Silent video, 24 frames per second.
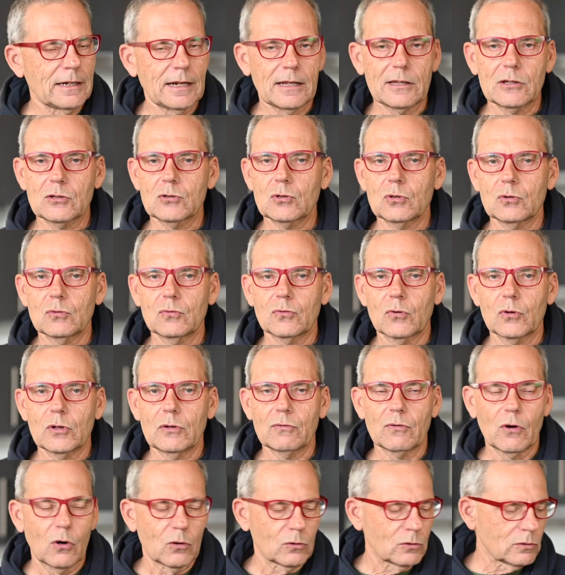another 240
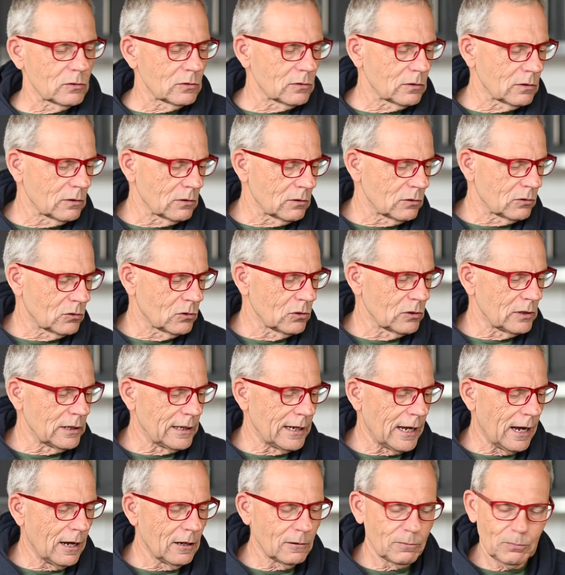volt to
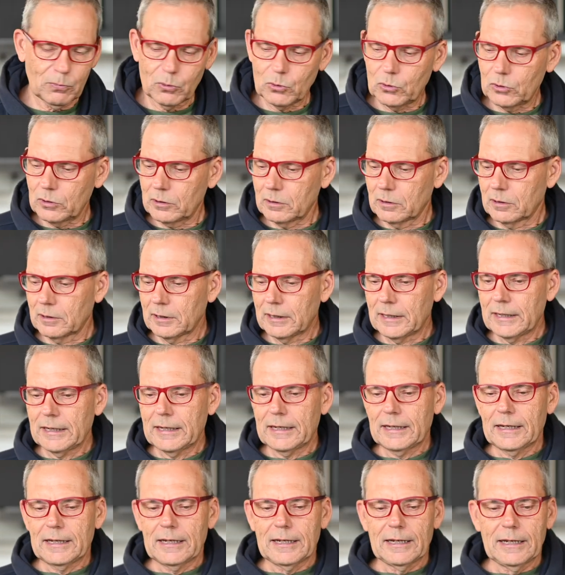the output,
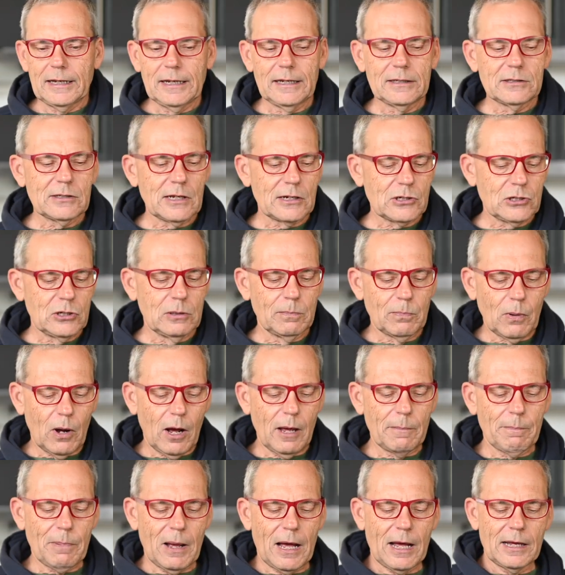it's actually
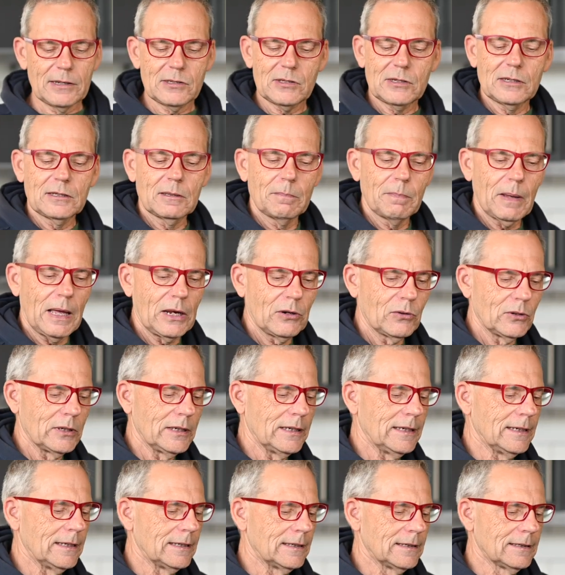bypassing the battery
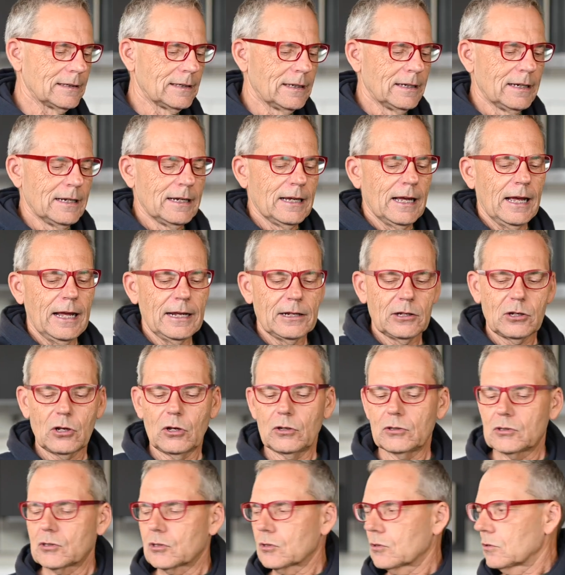here and
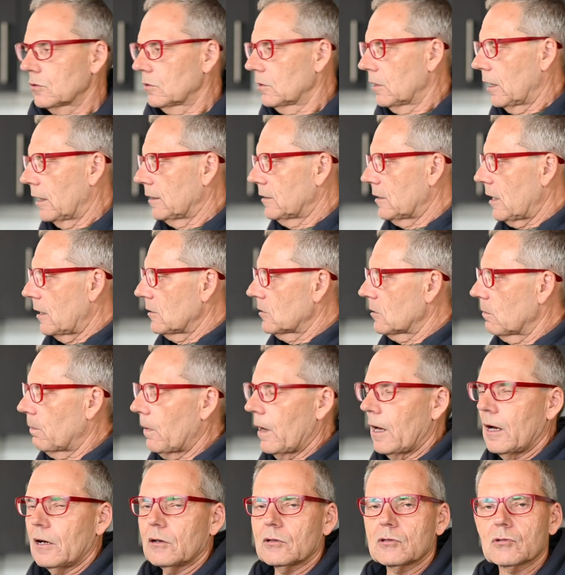goes and takes the
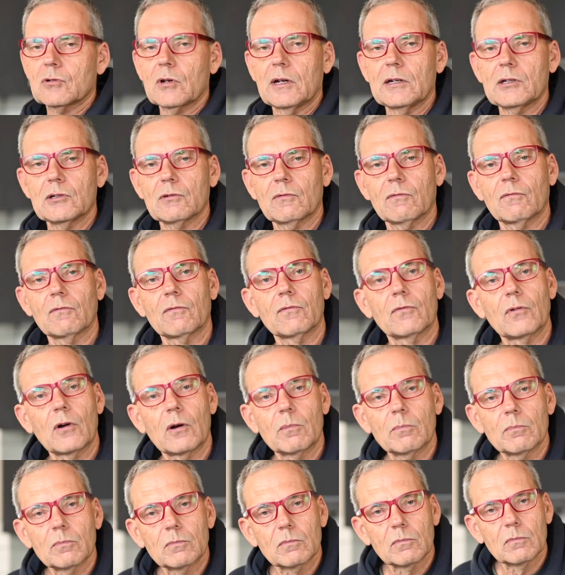power straight
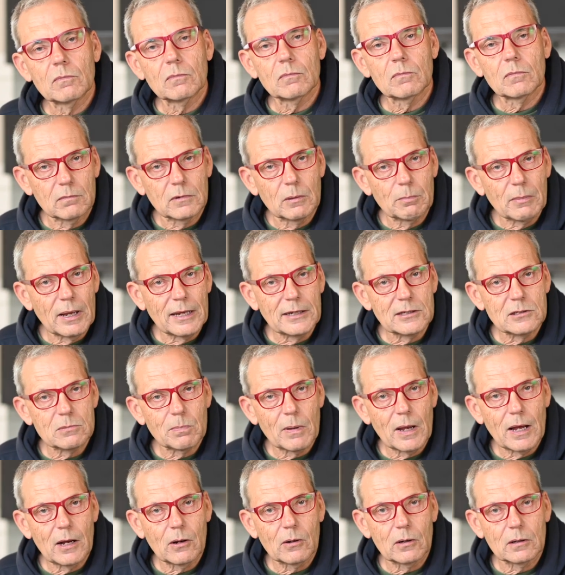from the mains
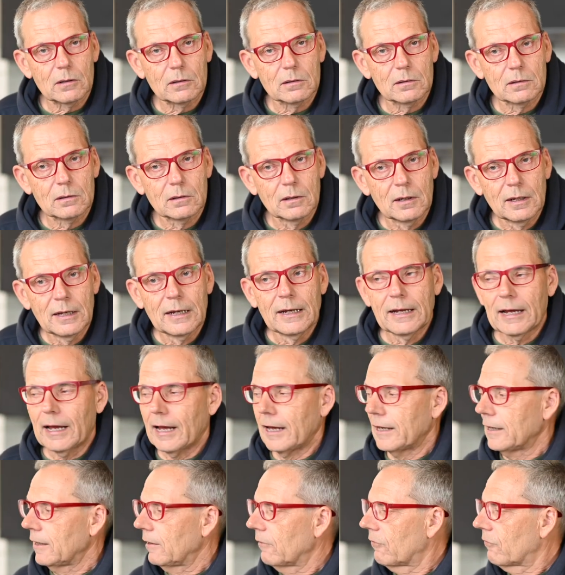power.
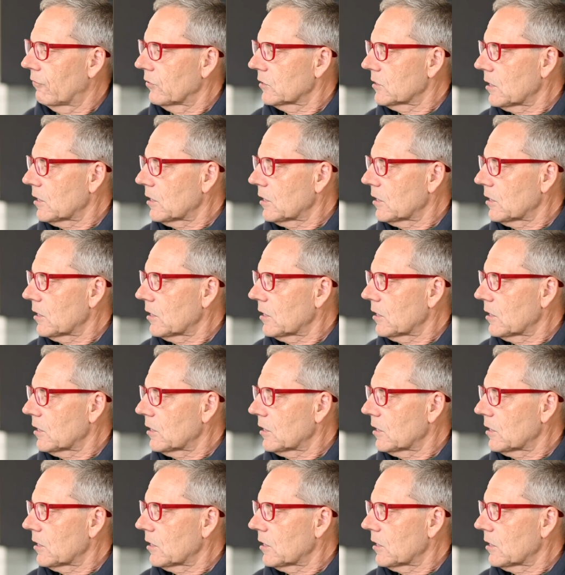And if for